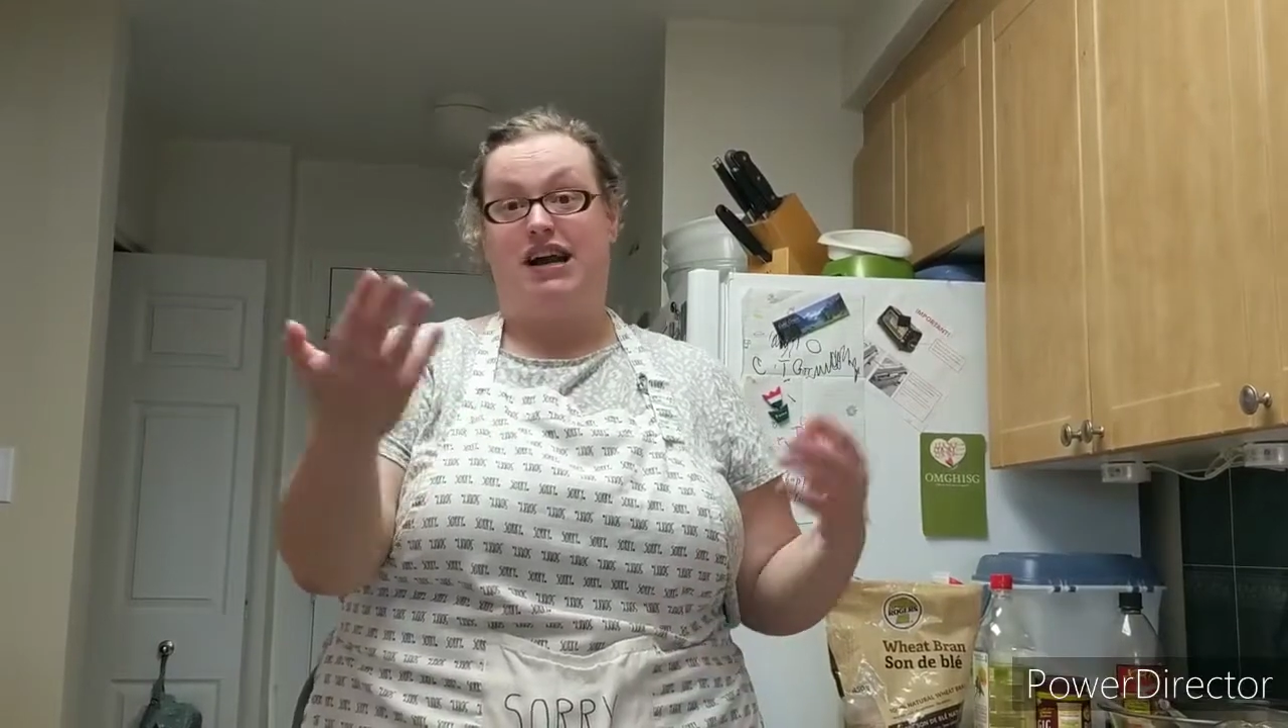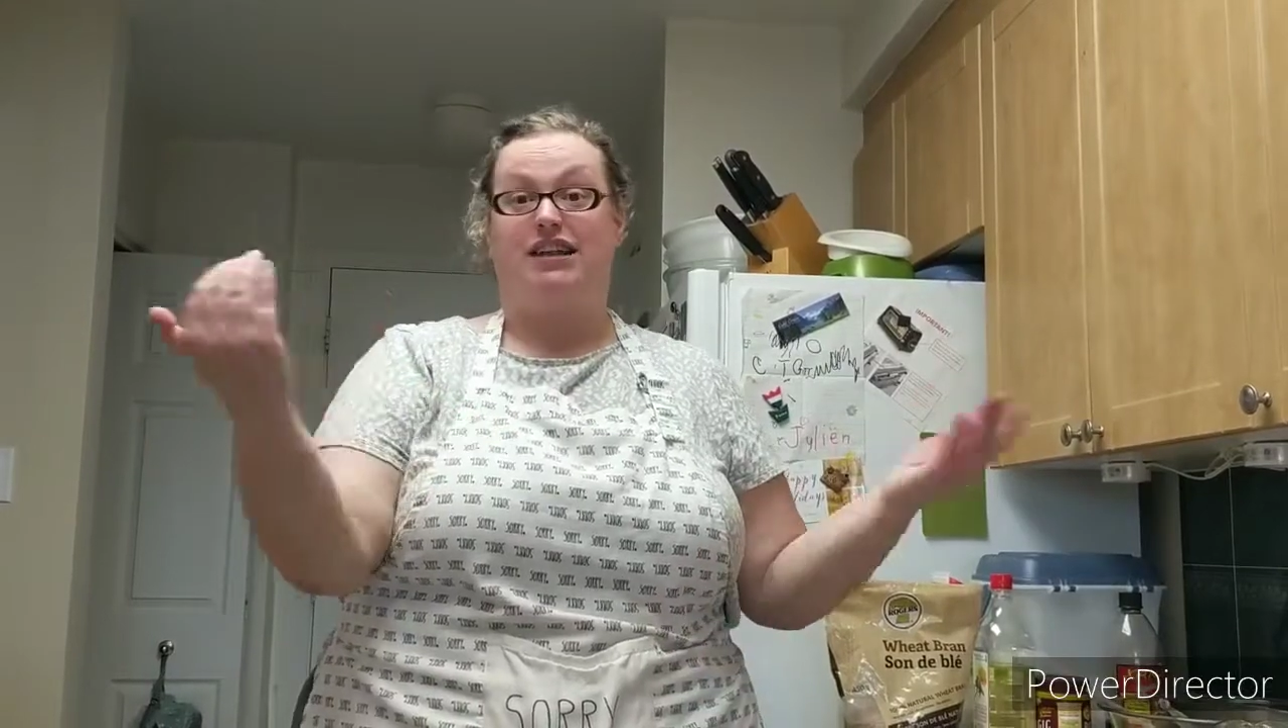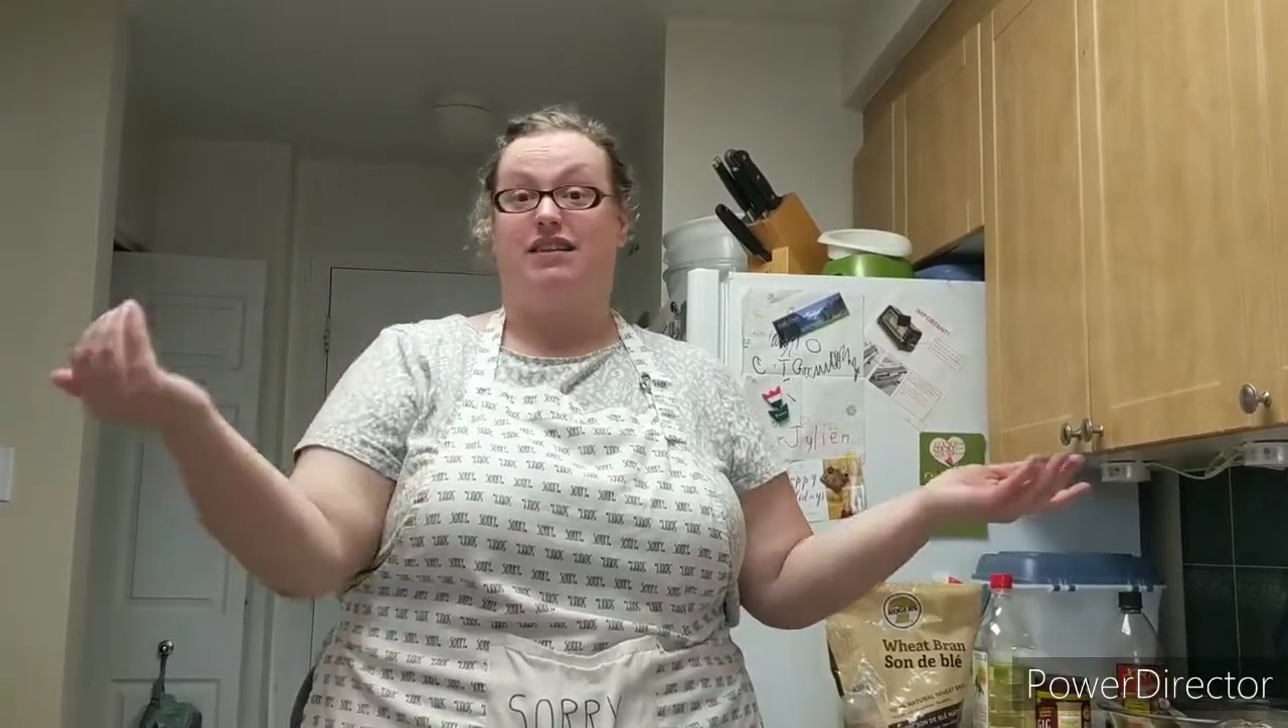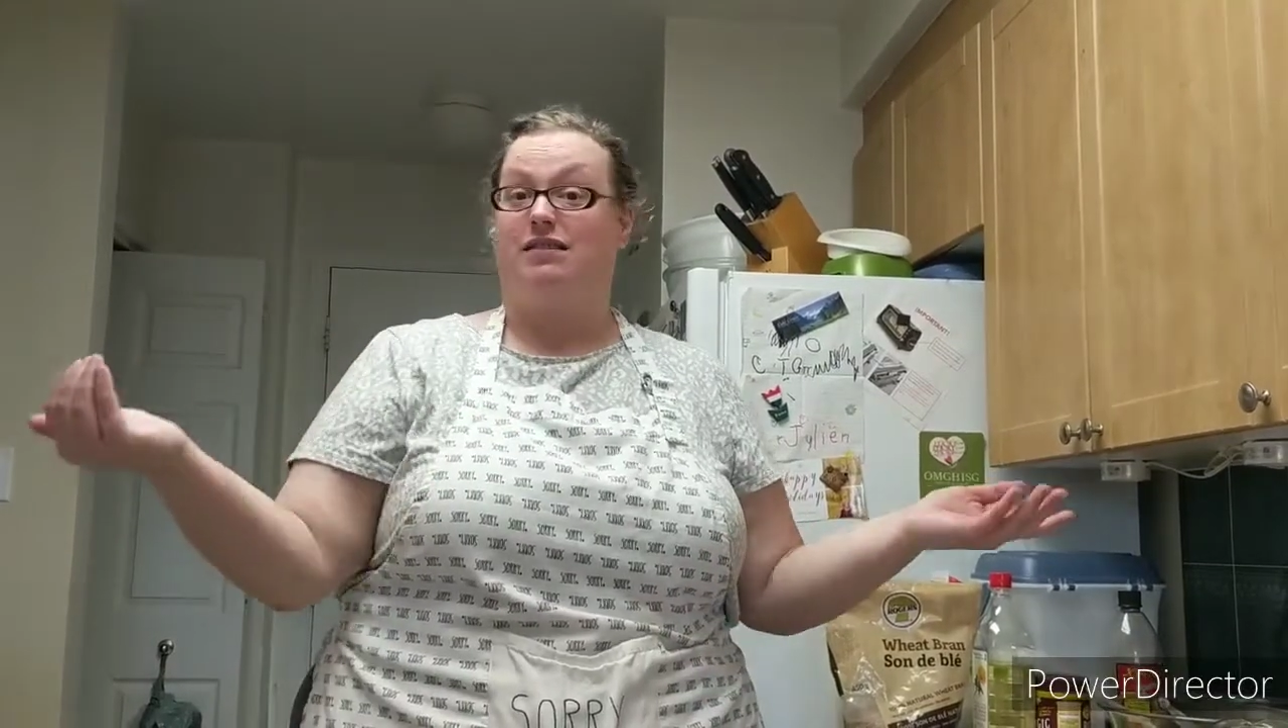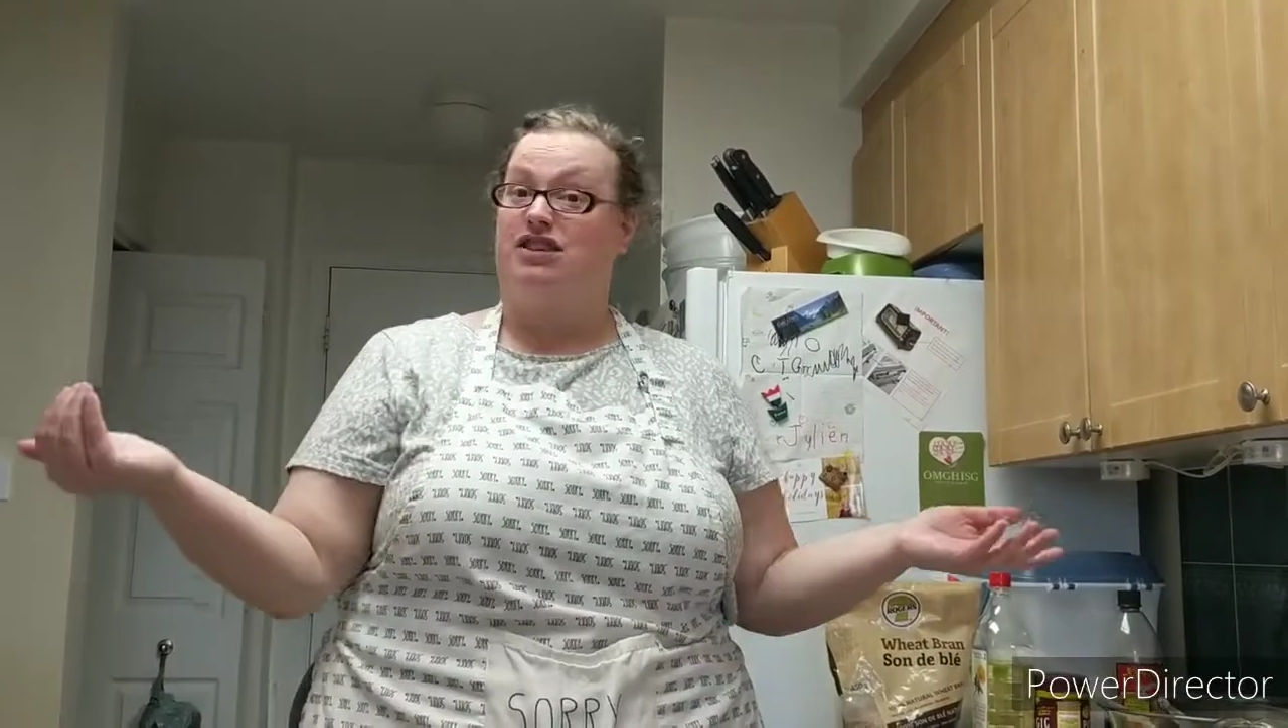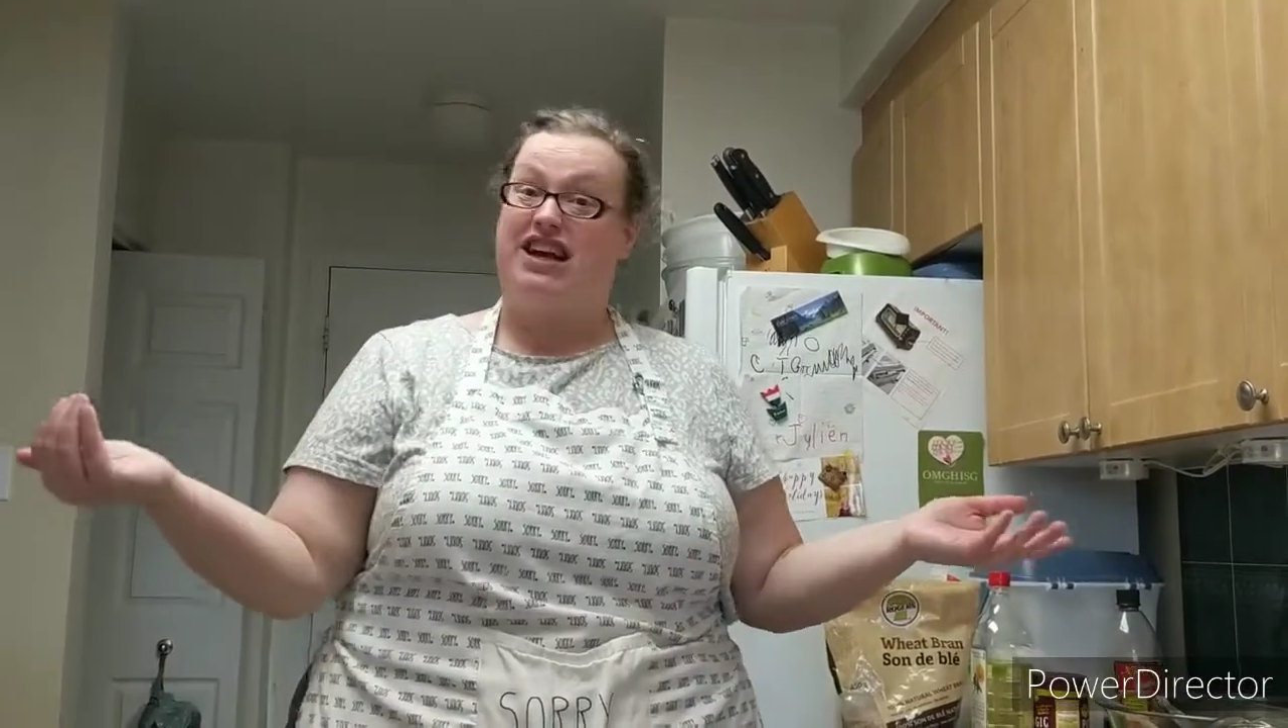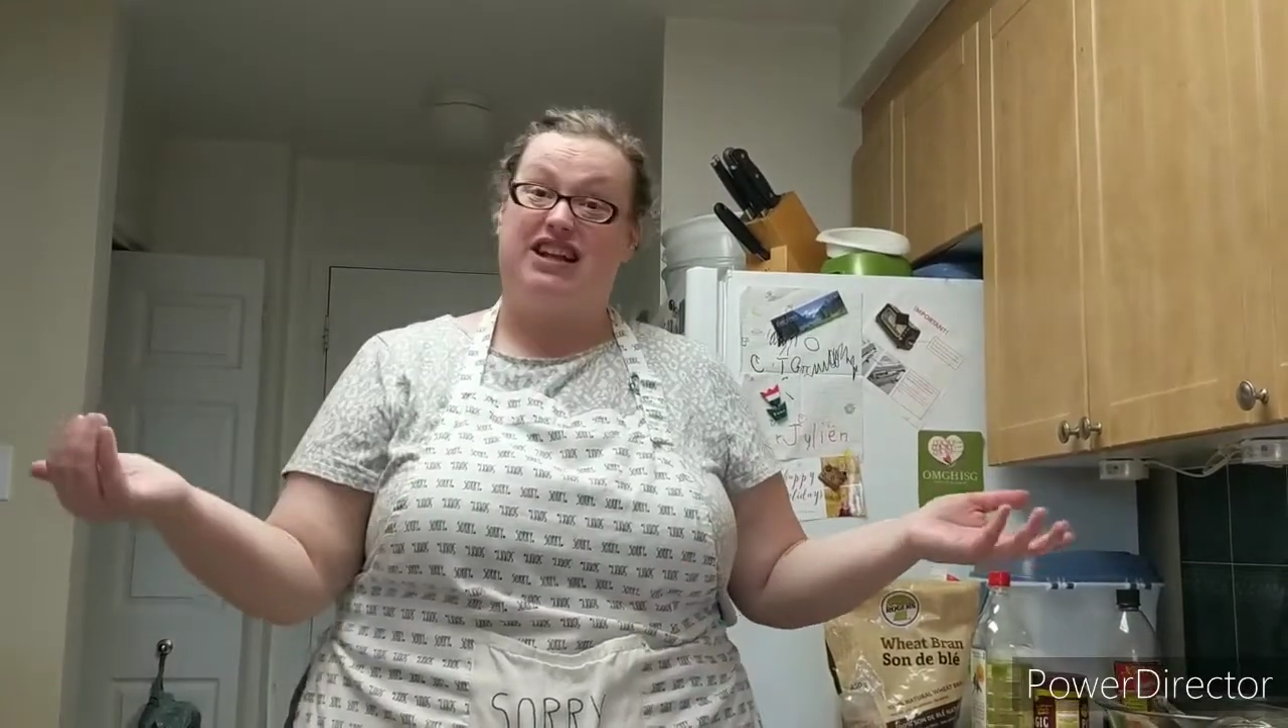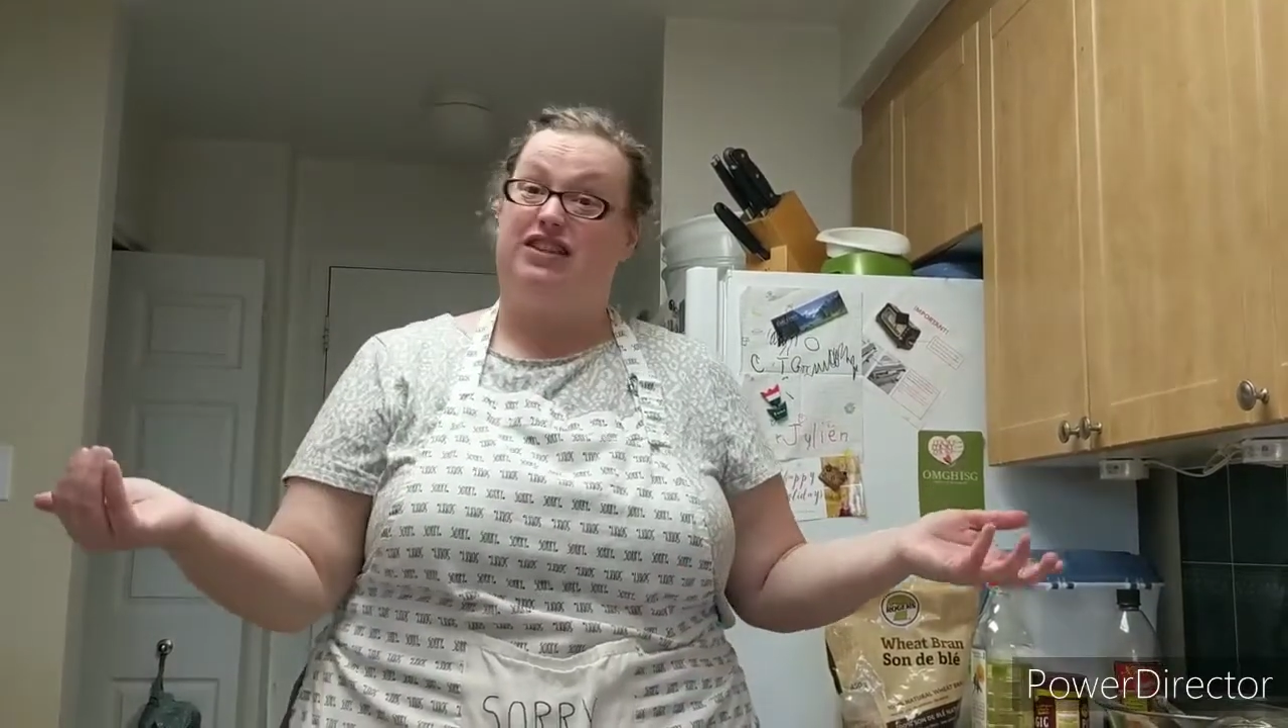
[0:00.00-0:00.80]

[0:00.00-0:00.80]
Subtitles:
to change the